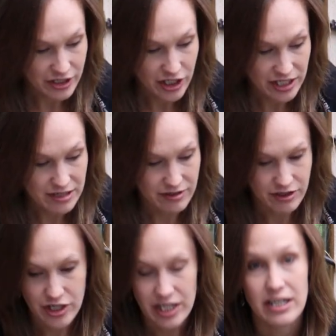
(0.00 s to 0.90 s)
She can
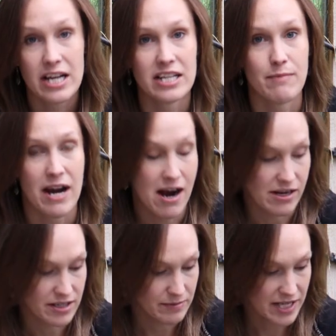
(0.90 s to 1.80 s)
she can kiss my
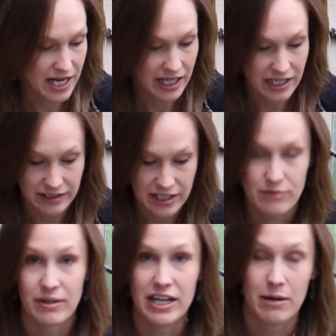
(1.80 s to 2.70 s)
offs. I'm saying it in
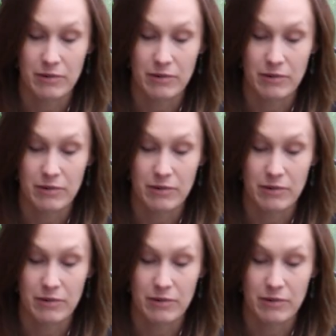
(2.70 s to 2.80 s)
this read.